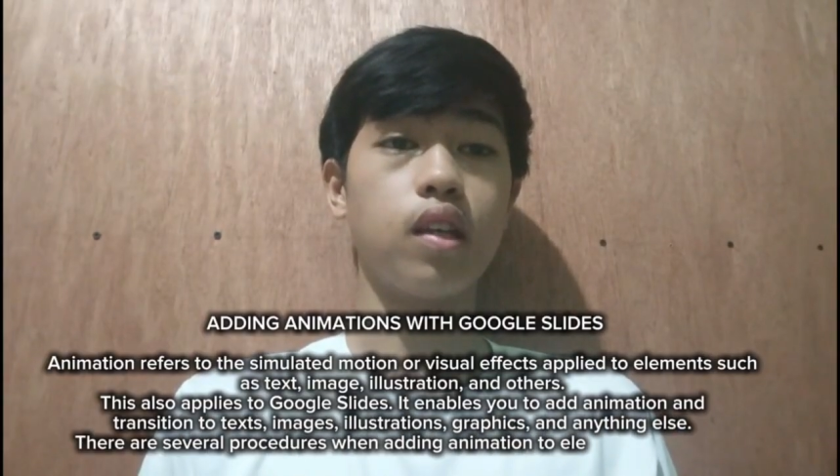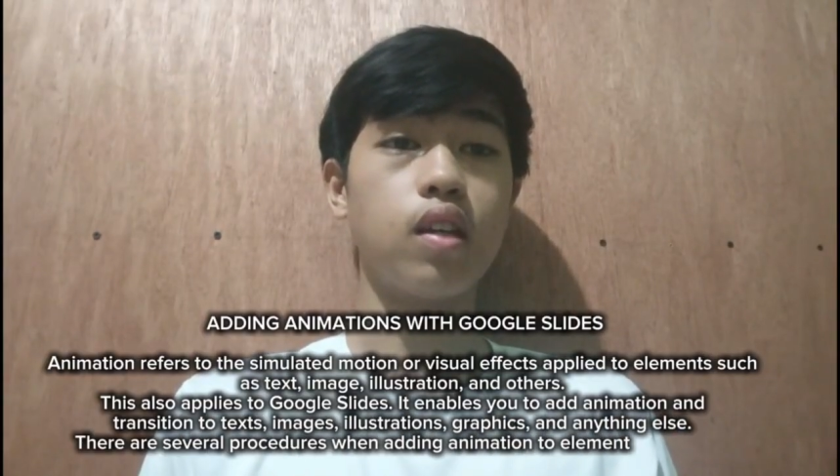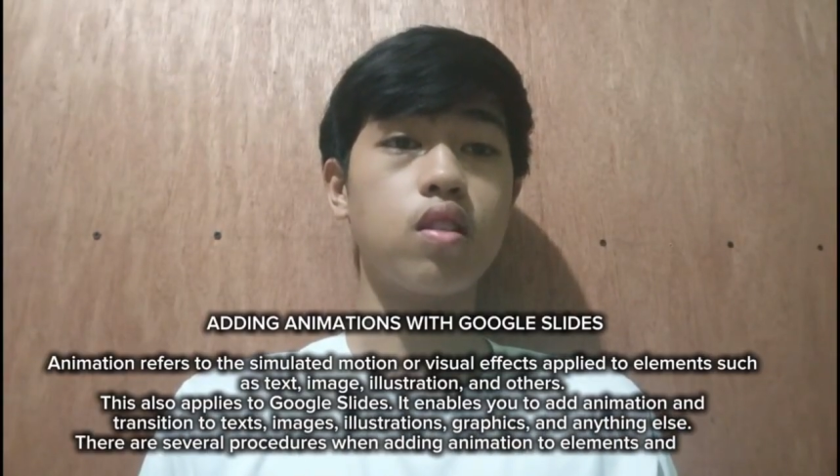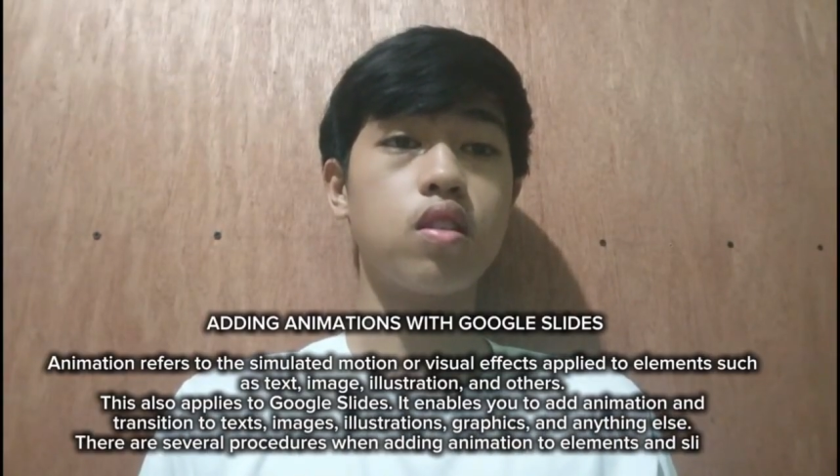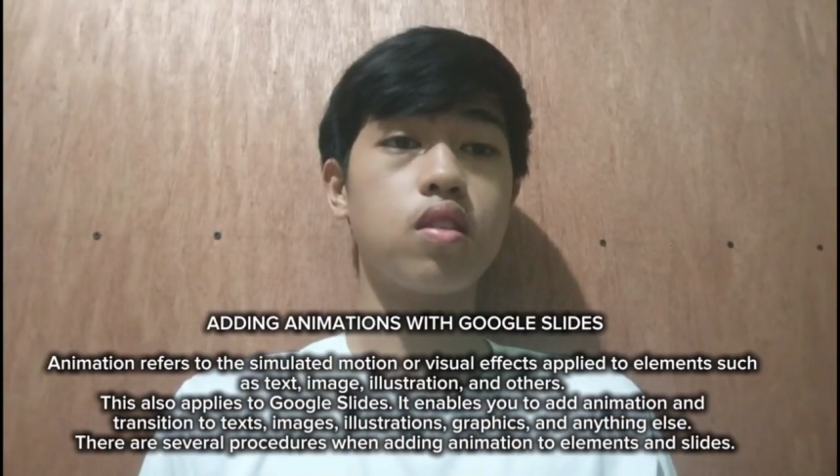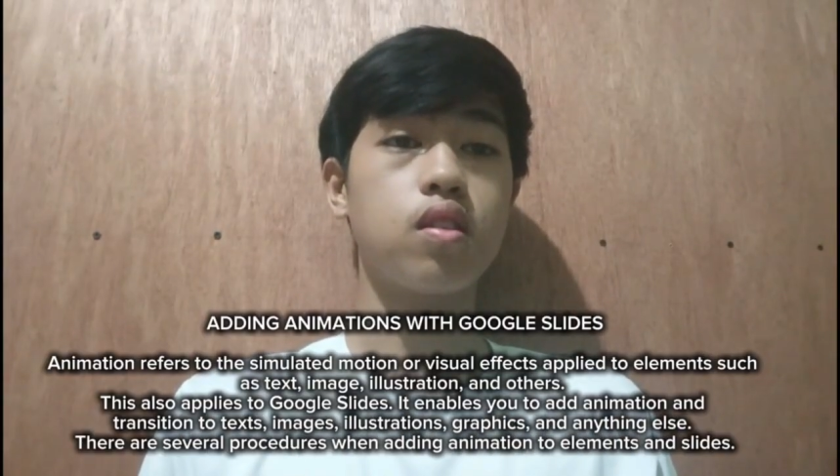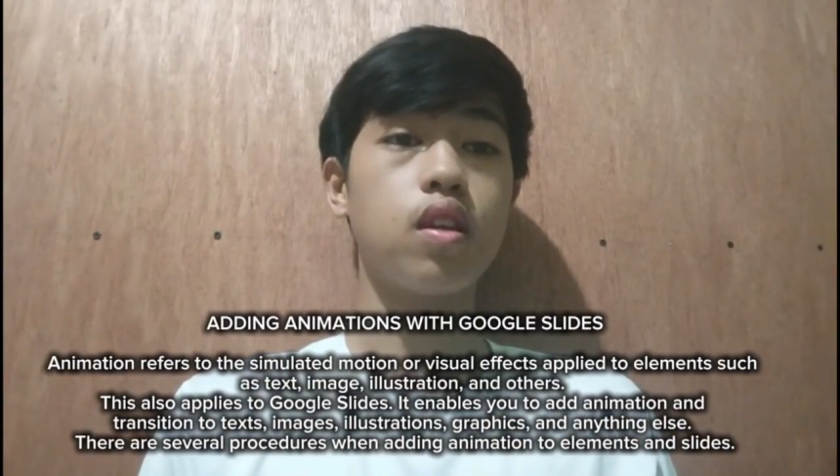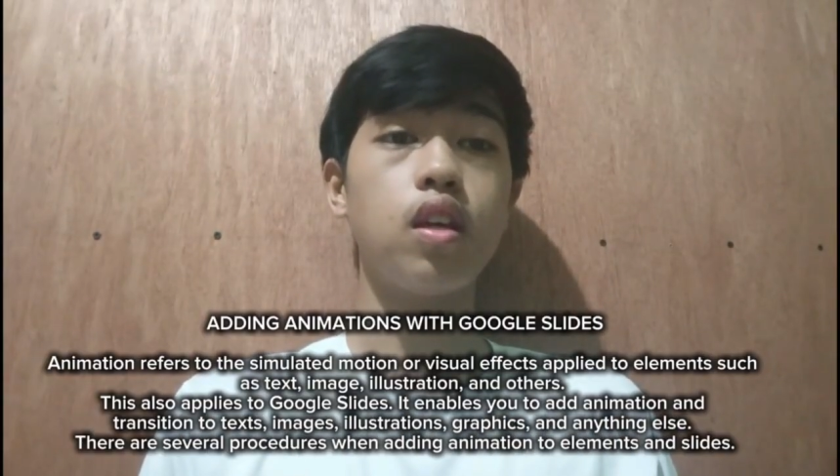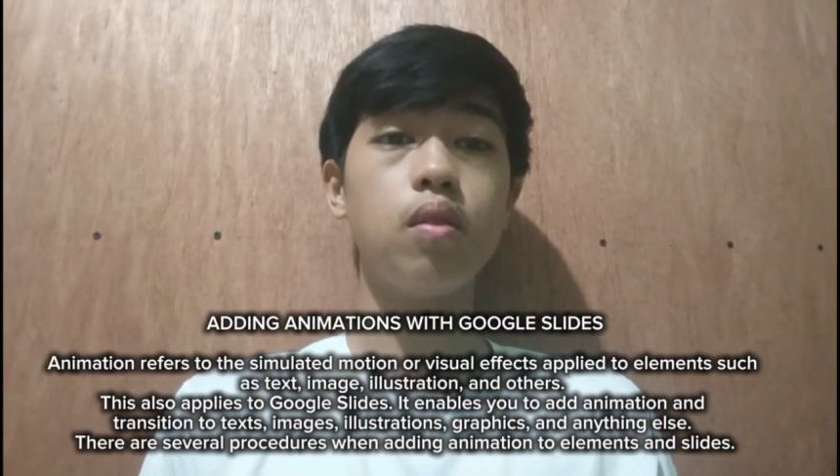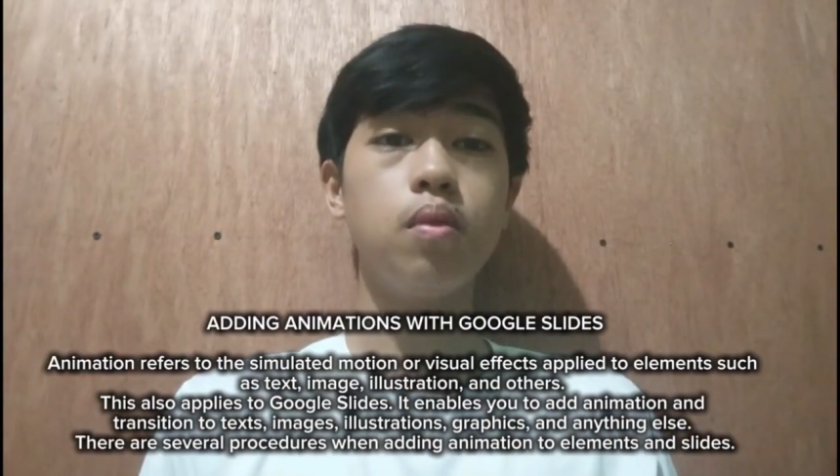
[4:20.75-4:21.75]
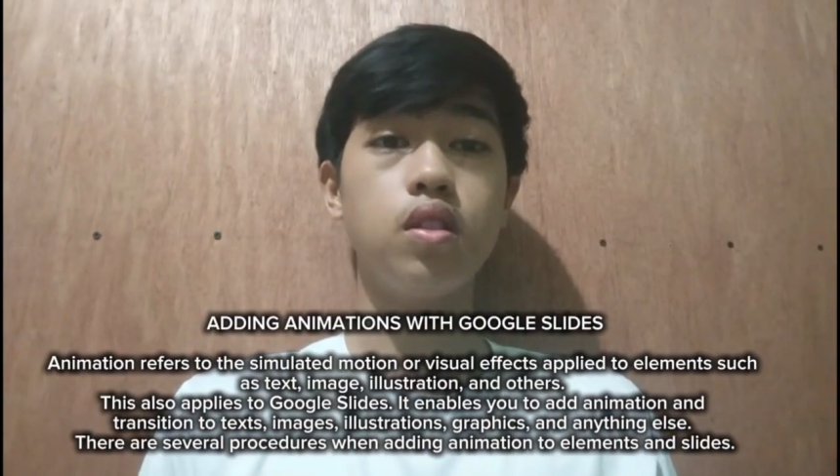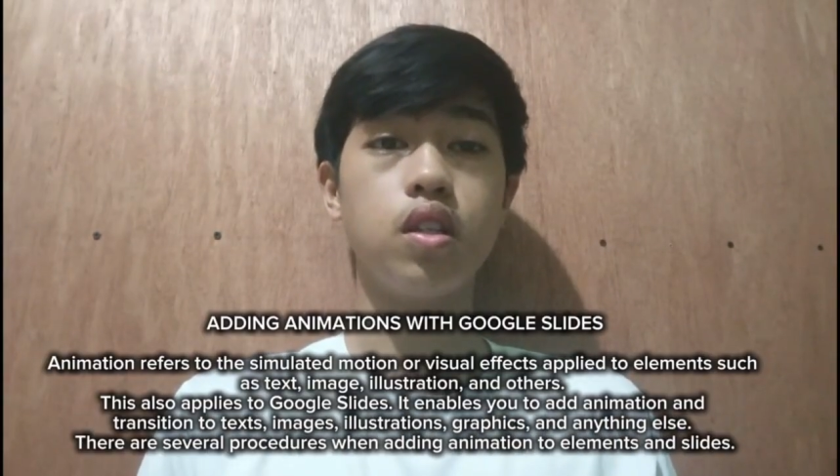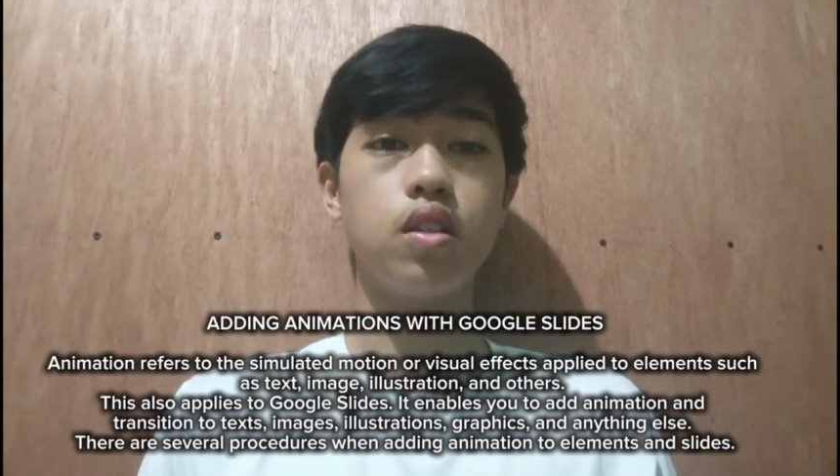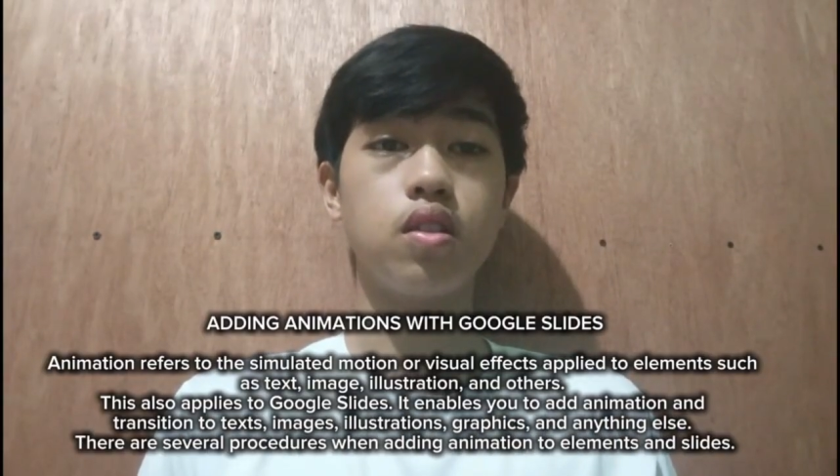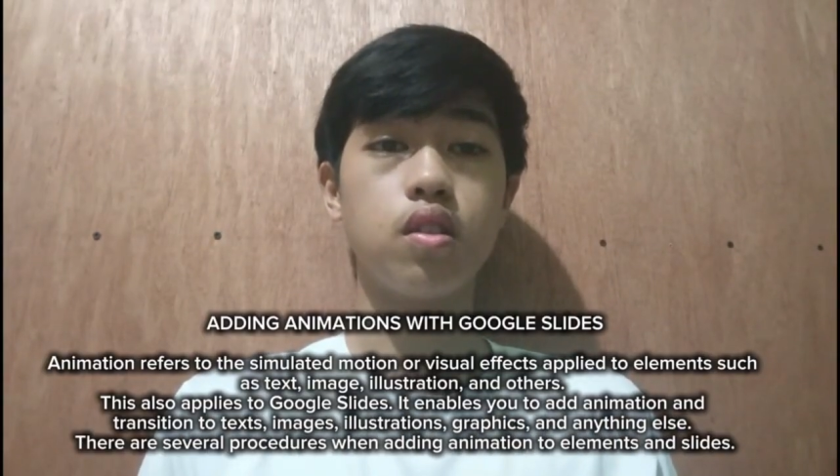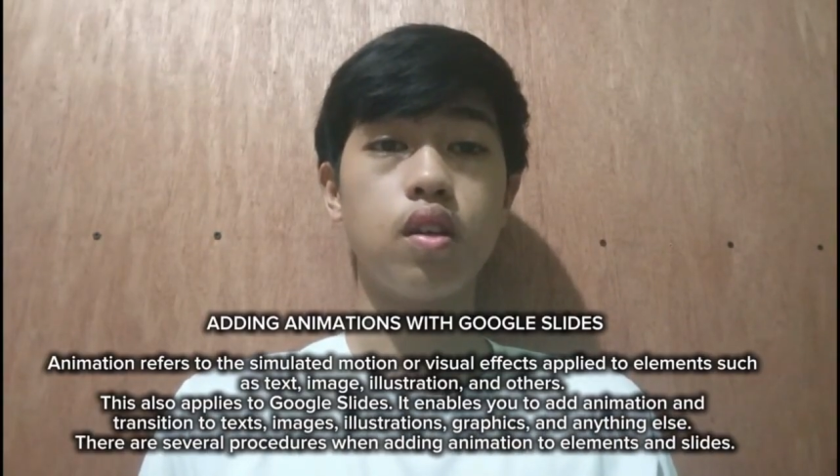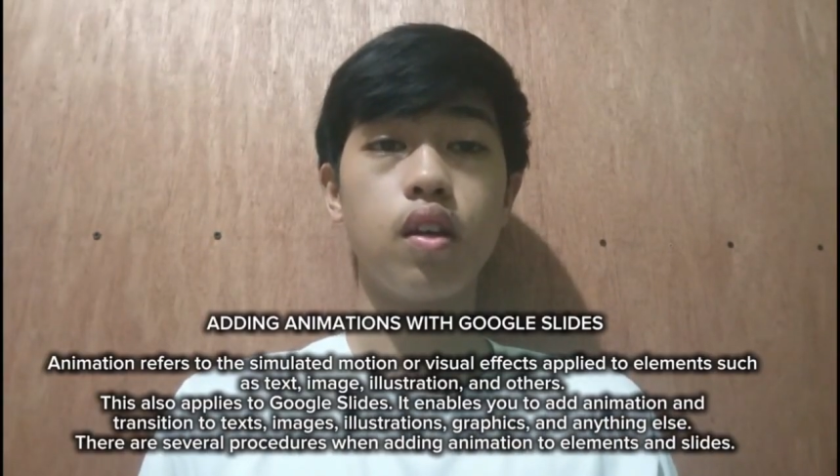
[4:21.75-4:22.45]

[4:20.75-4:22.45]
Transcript: text, images,